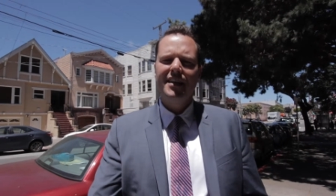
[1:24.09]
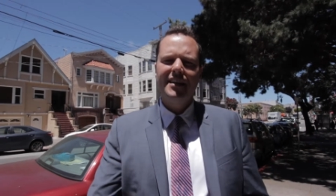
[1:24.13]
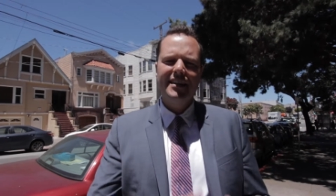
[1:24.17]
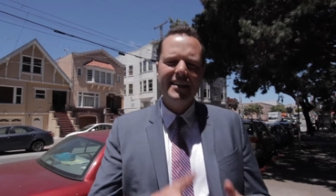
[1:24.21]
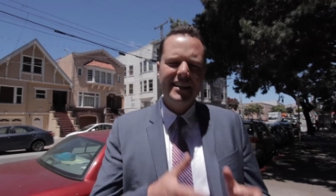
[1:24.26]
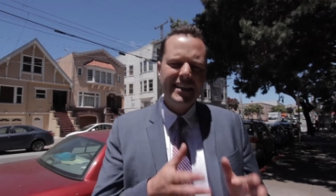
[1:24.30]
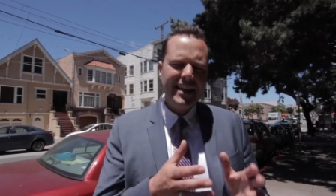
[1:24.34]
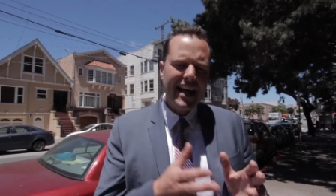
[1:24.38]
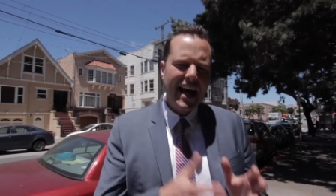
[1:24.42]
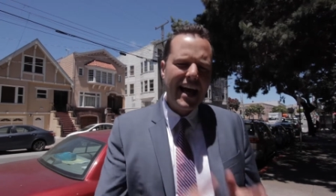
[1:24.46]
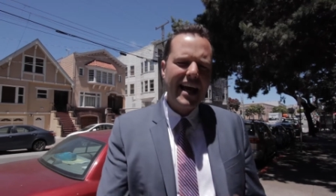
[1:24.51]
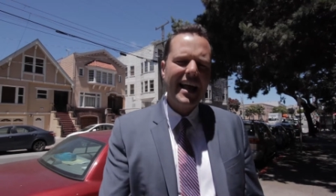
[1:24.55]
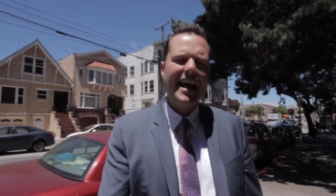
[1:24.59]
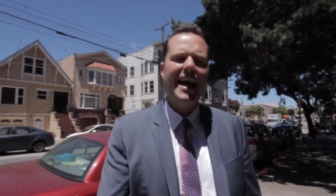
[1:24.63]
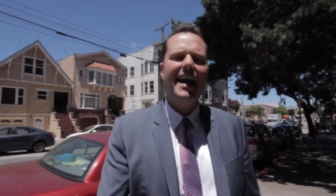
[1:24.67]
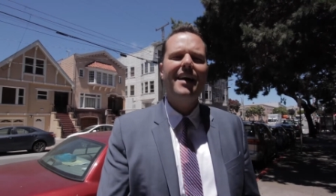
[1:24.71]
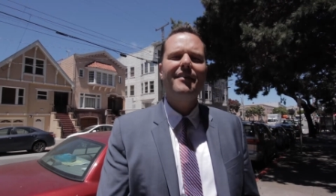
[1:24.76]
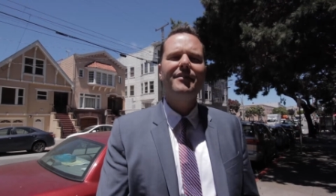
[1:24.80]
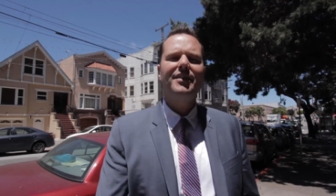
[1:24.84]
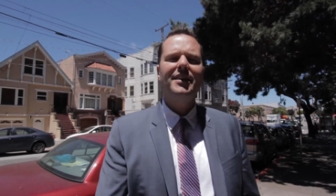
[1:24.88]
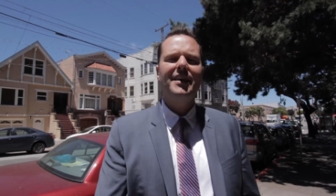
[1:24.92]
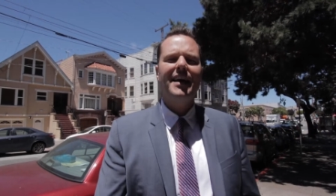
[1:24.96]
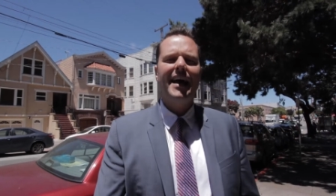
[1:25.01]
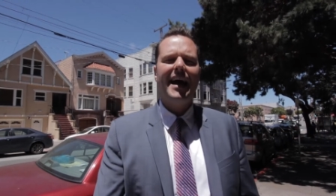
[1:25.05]
not
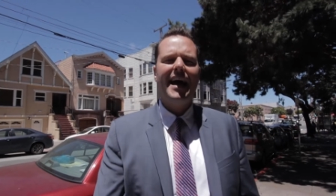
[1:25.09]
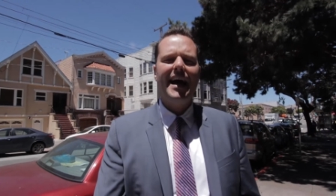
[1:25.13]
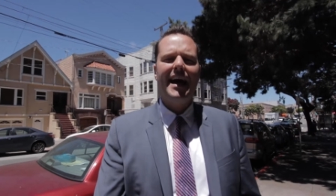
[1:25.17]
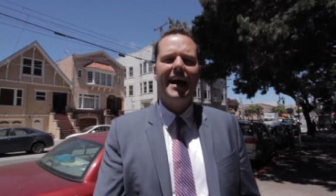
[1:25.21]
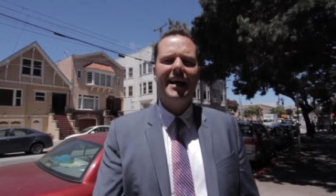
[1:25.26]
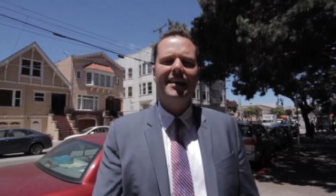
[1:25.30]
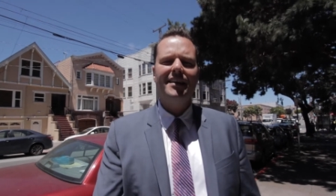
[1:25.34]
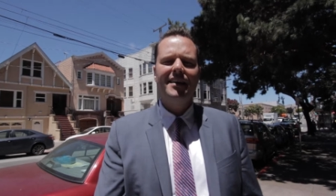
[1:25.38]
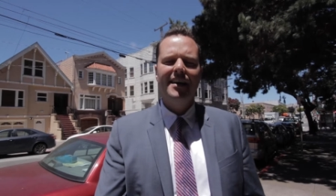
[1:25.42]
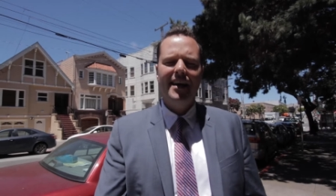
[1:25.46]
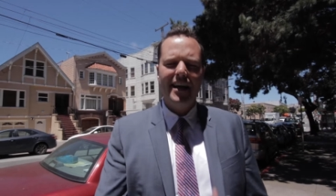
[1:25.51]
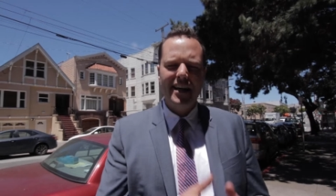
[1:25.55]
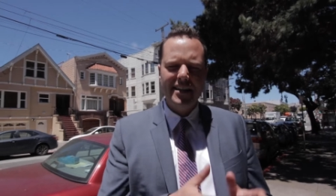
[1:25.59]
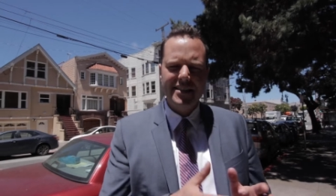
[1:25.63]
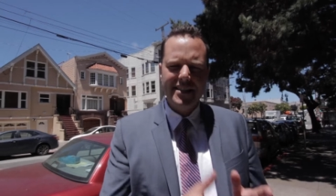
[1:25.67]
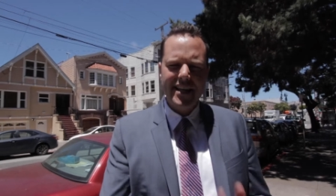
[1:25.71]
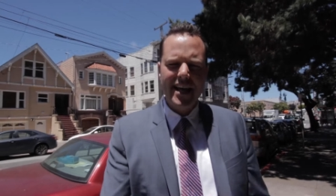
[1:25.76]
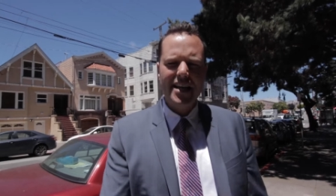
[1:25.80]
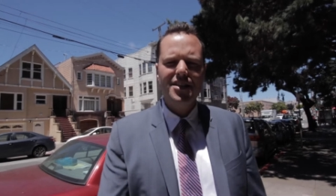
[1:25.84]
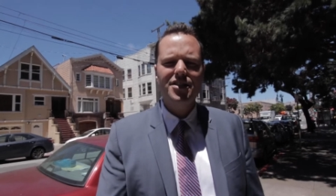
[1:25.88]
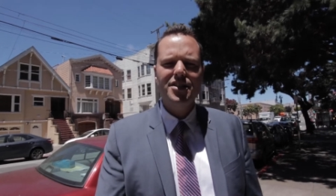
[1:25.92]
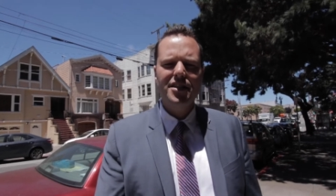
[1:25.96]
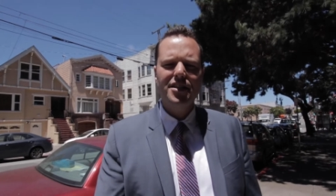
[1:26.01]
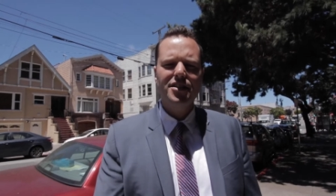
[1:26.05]
having had
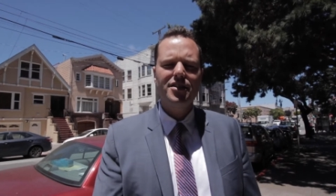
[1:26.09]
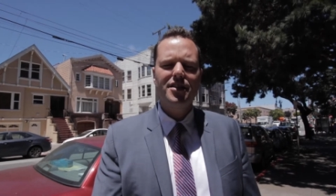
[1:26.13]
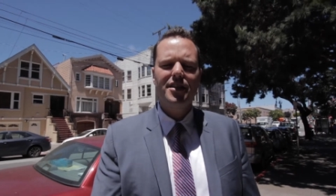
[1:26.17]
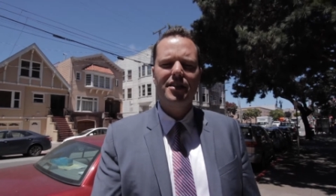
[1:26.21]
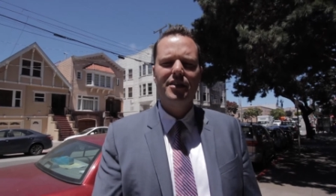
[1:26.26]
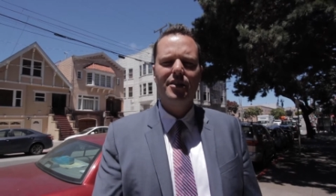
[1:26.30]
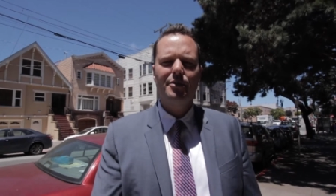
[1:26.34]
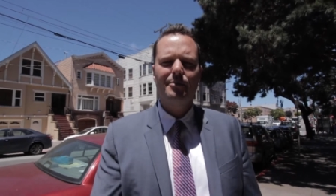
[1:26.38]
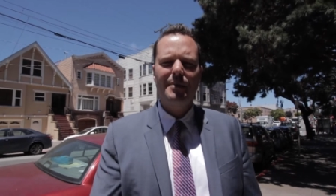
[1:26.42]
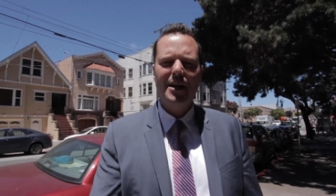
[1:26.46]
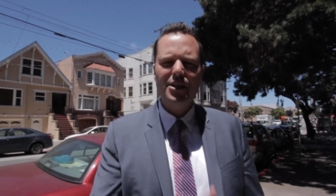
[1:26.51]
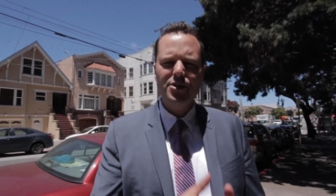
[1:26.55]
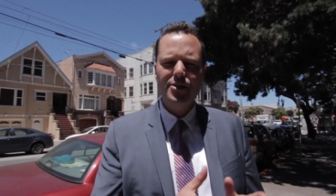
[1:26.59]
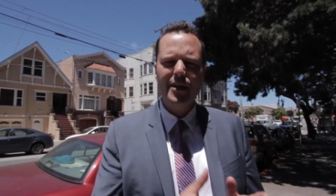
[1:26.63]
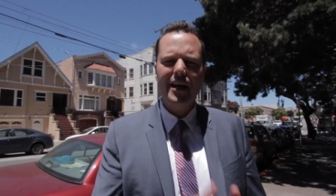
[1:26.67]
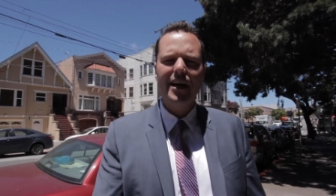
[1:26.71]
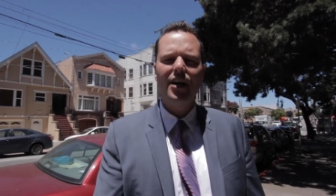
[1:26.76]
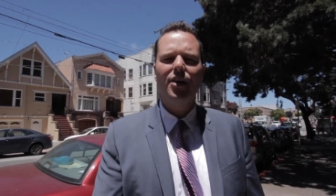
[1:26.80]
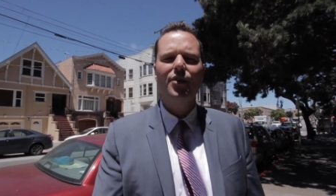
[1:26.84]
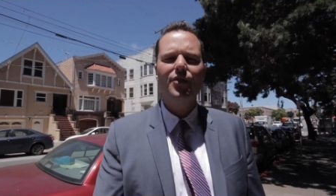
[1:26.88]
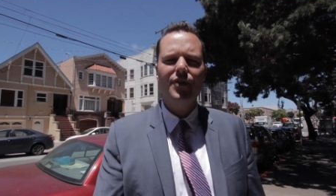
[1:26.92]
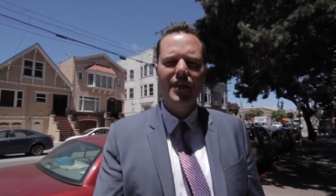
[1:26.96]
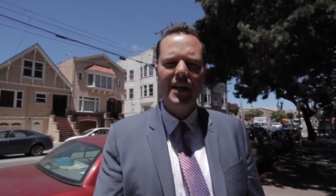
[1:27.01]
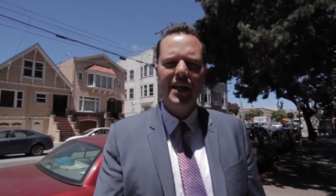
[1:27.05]
attention to their mental
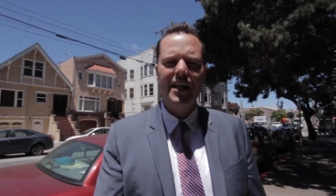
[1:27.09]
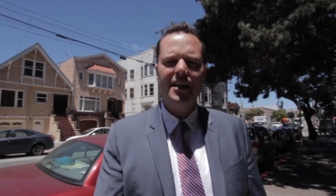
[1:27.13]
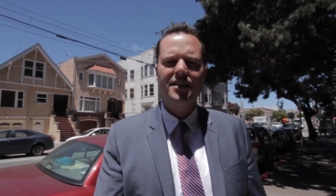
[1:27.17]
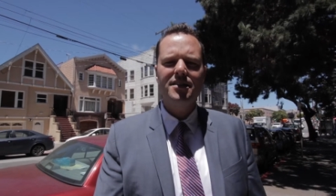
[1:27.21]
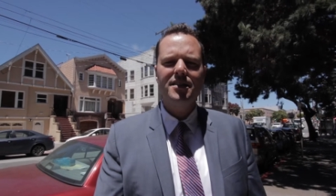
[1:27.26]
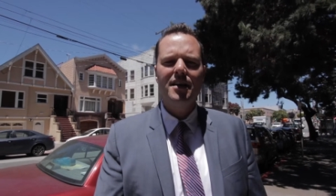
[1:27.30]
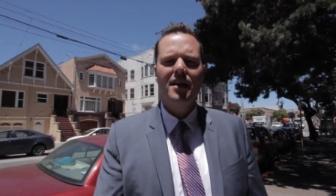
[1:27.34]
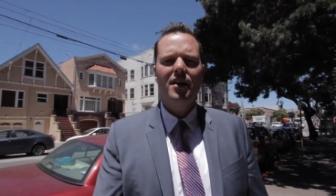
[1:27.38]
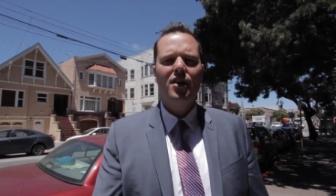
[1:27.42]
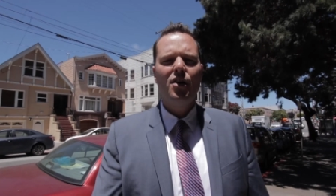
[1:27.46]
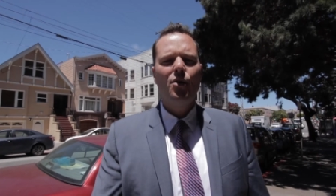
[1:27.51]
health needs,